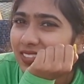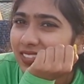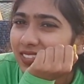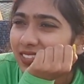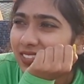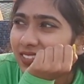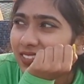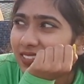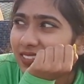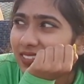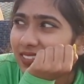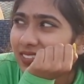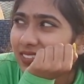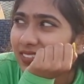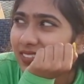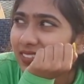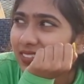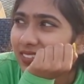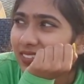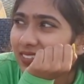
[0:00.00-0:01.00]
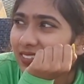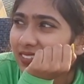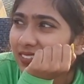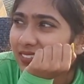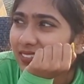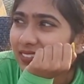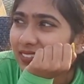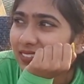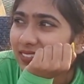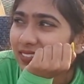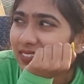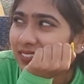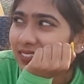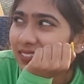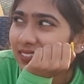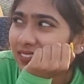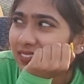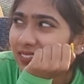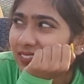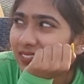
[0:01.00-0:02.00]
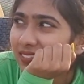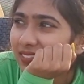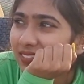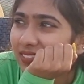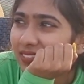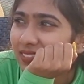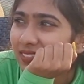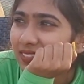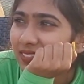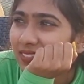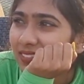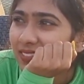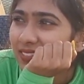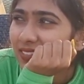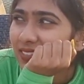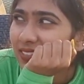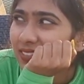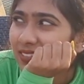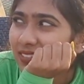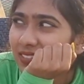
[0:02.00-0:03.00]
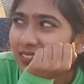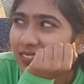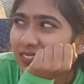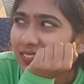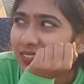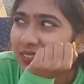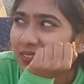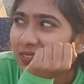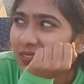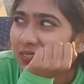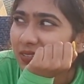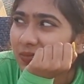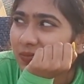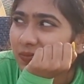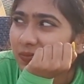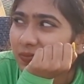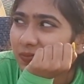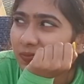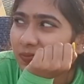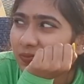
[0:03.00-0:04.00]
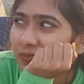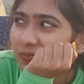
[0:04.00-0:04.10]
[no speech]